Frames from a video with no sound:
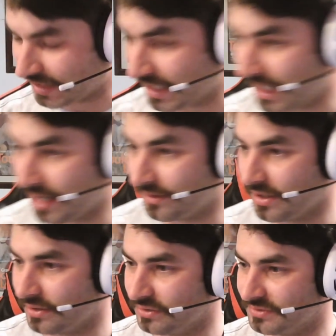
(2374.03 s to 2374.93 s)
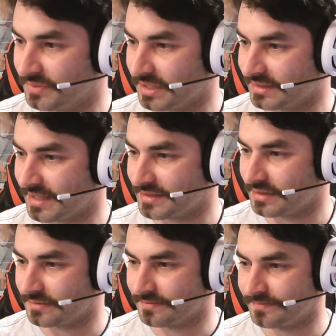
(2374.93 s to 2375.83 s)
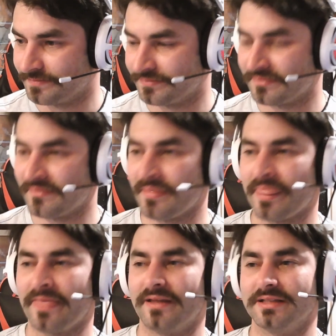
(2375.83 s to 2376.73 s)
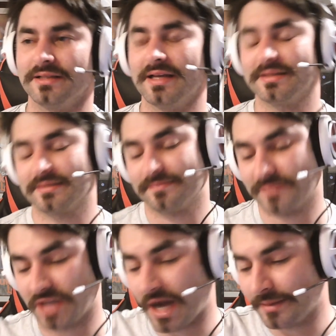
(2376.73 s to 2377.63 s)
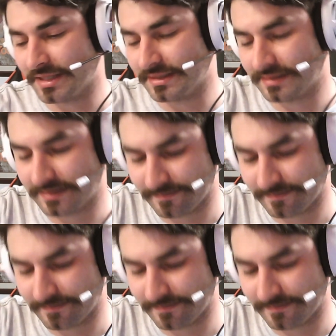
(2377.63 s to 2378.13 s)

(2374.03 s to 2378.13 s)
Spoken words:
I don't know who's being censored. Nonetheless, communists,